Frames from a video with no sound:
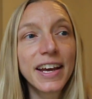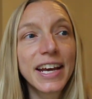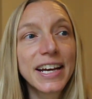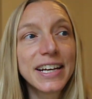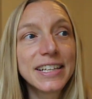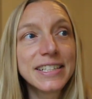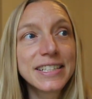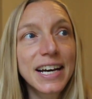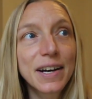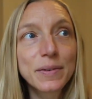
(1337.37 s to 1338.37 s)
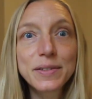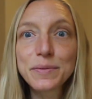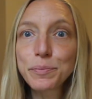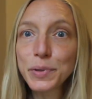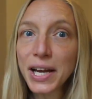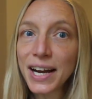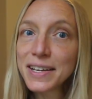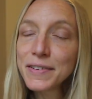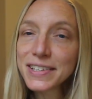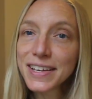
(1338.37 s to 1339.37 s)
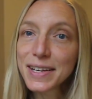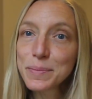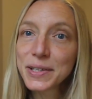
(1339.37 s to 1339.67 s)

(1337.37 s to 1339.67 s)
and I was kind of excited